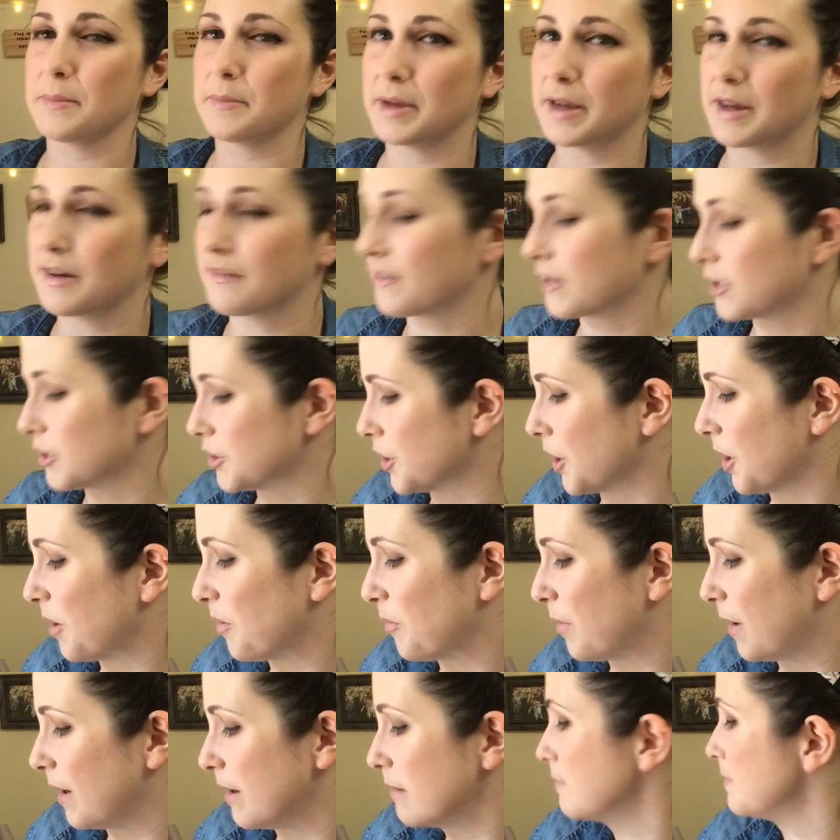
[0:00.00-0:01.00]
and pink for
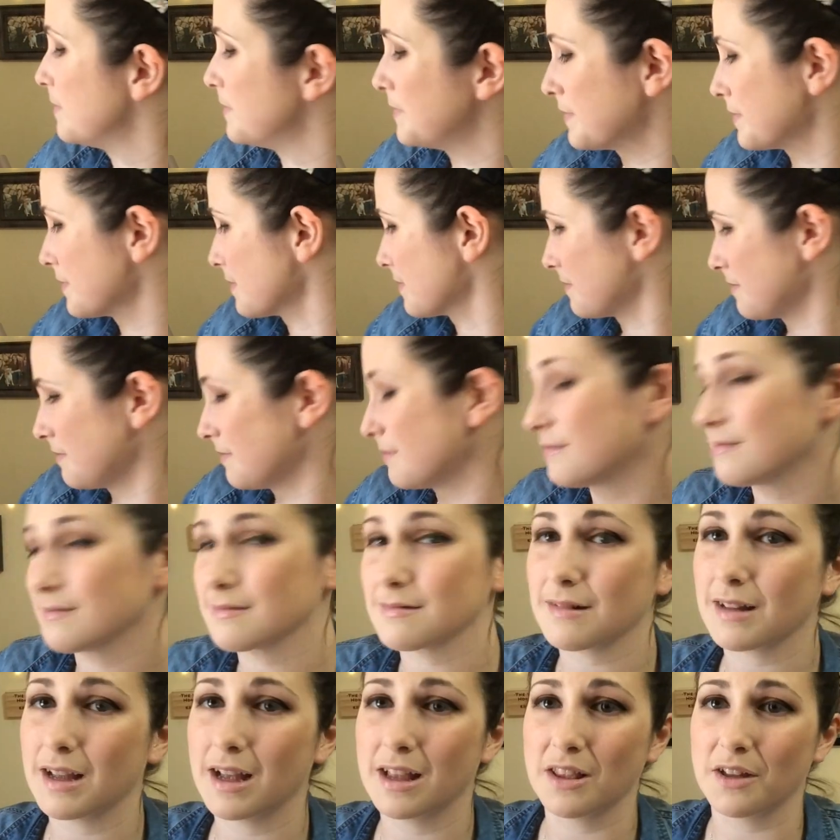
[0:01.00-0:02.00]
sure, but
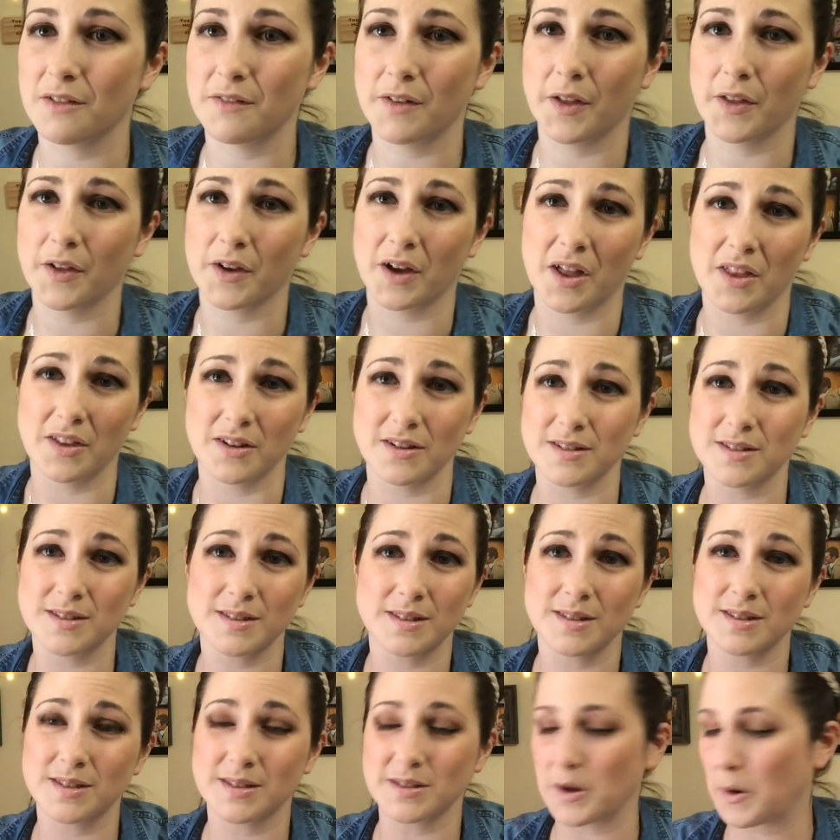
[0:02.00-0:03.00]
I love all the
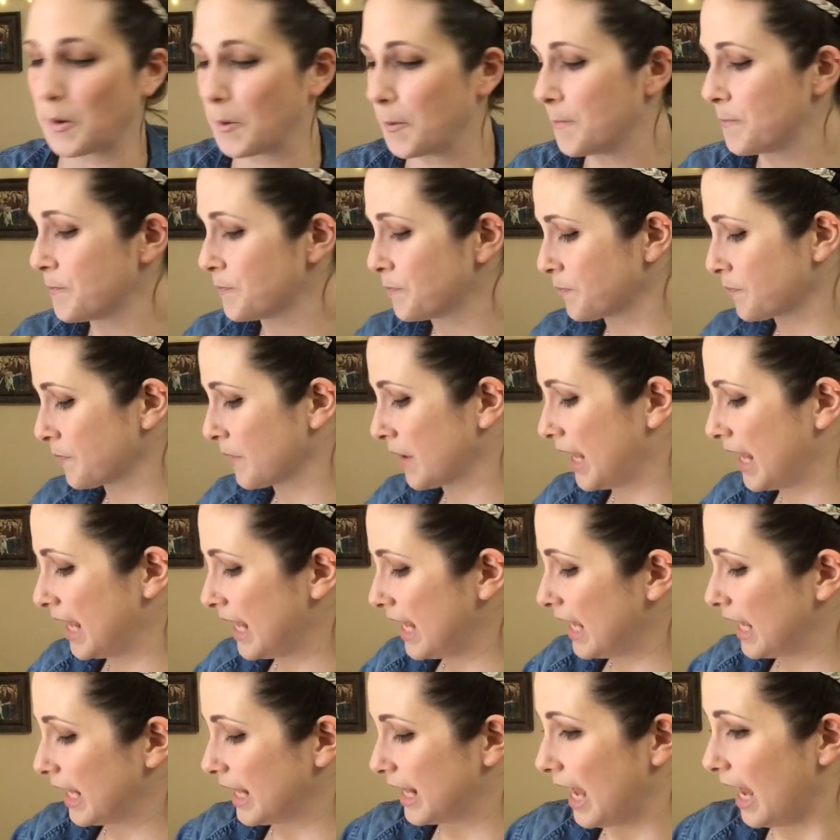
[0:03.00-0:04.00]
colors. So
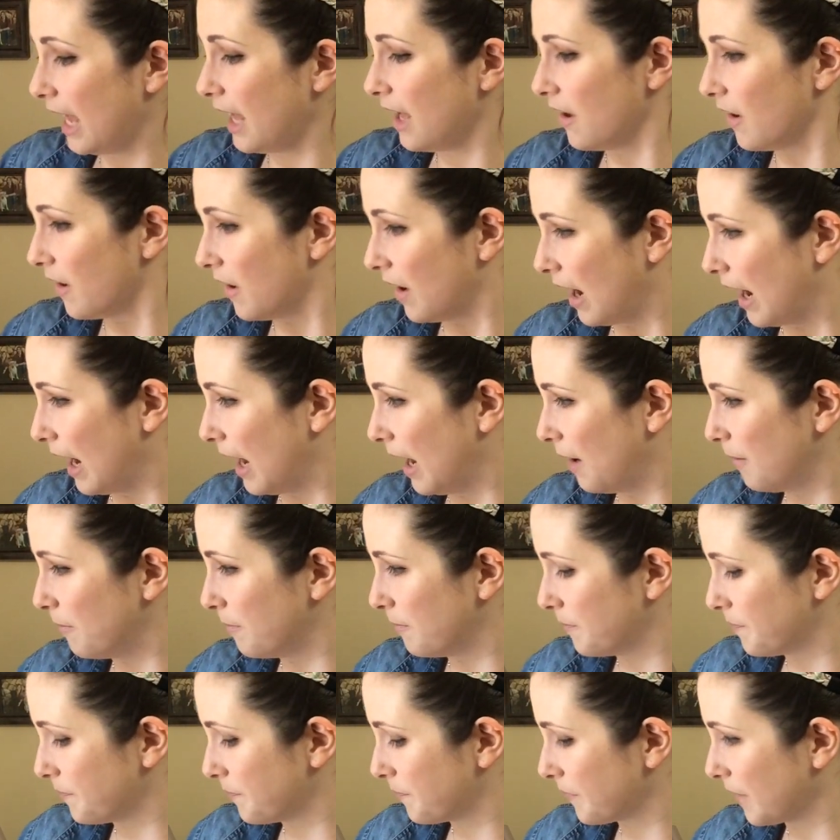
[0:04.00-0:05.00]
yeah,
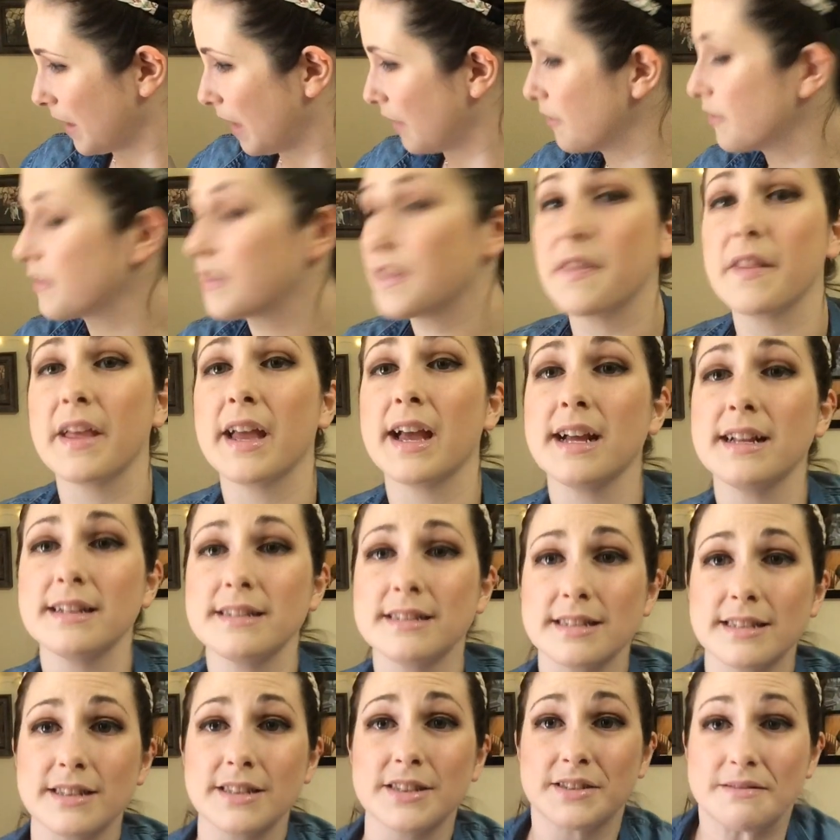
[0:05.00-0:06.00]
other than
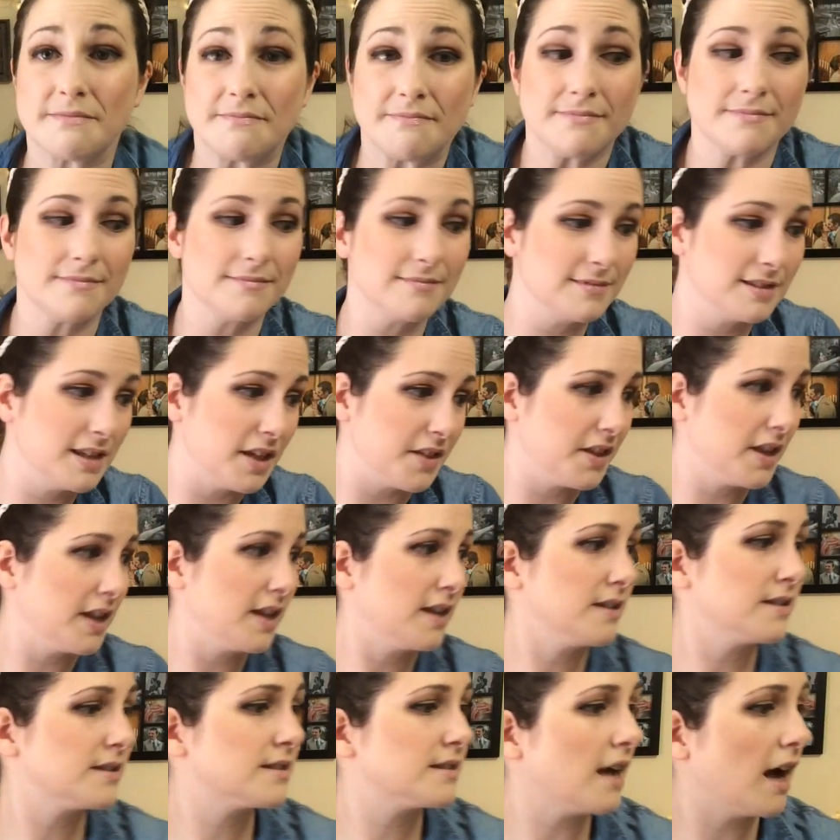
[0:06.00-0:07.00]
that,
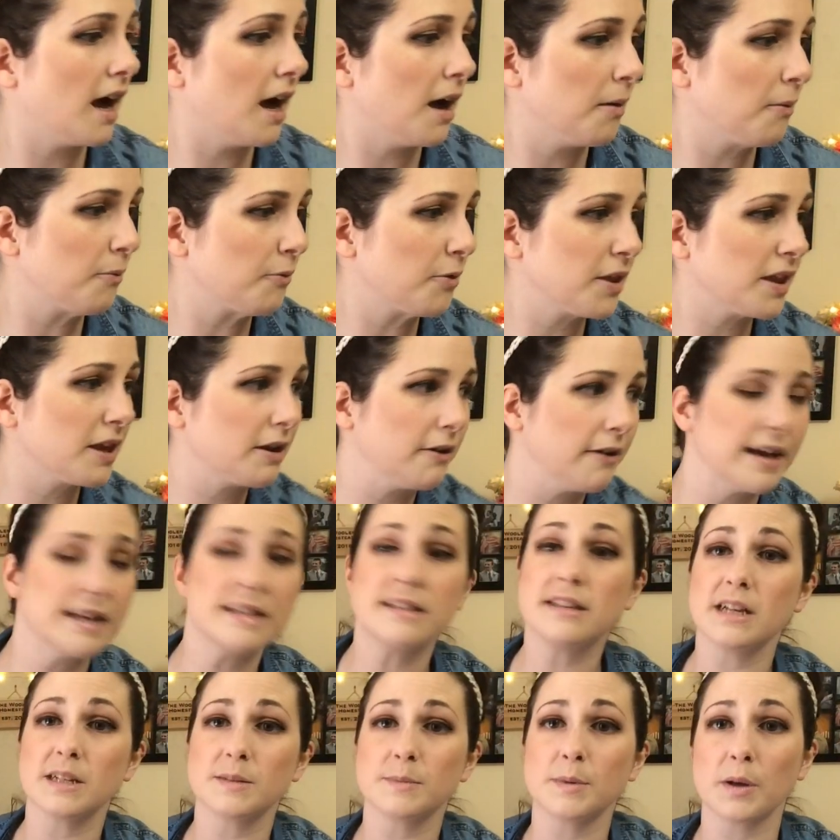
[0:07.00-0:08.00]
nothing's really
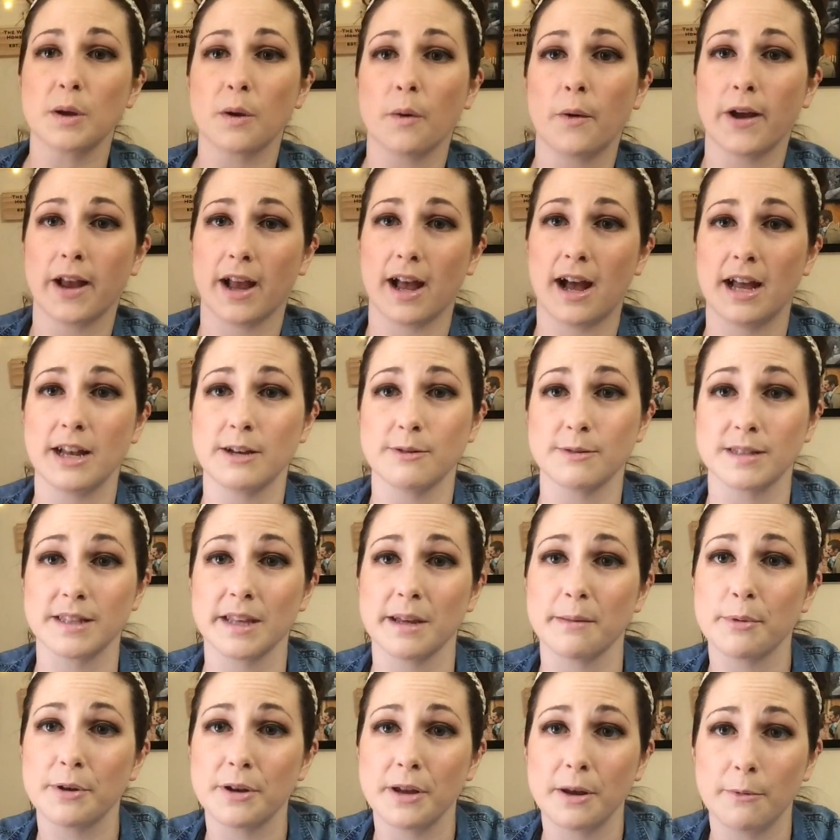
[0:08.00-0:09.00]
crazy has been going on. It was
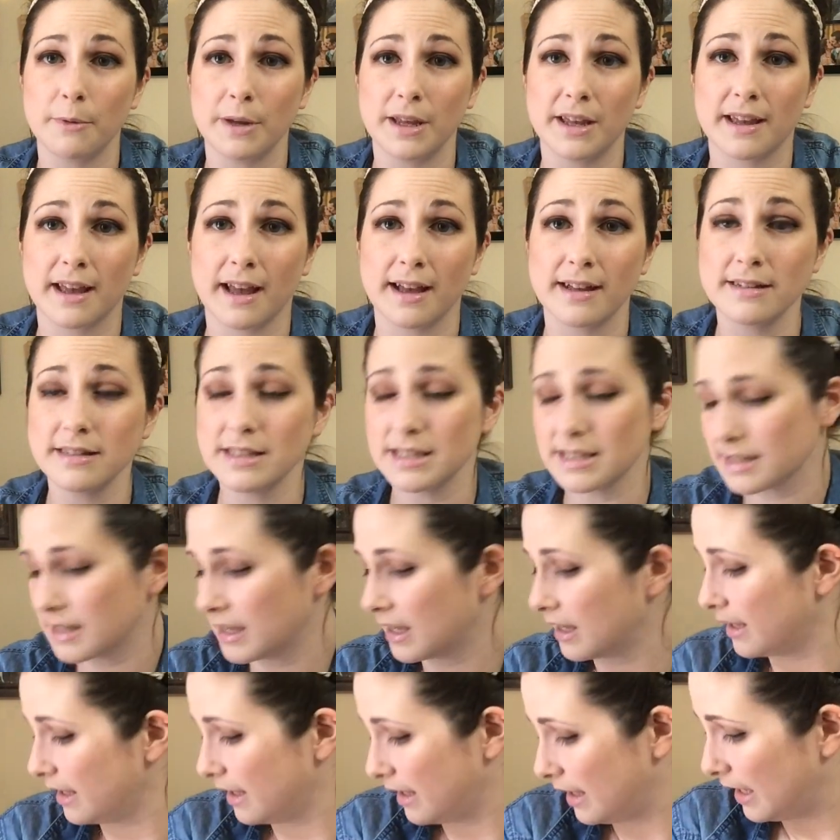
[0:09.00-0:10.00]
Labor Day weekend,
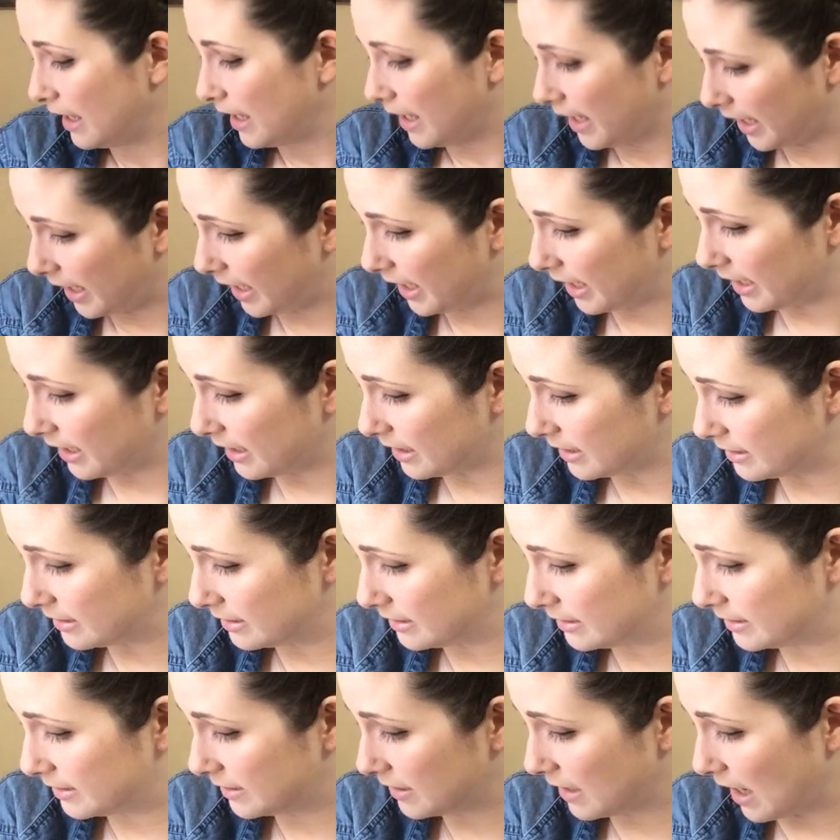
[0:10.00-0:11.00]

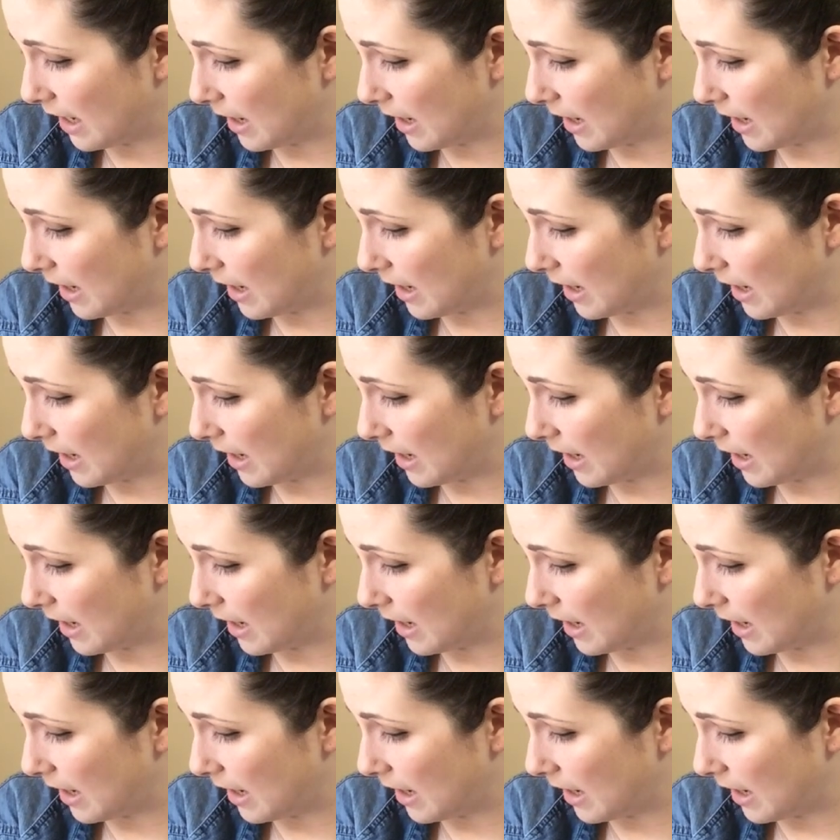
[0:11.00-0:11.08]
and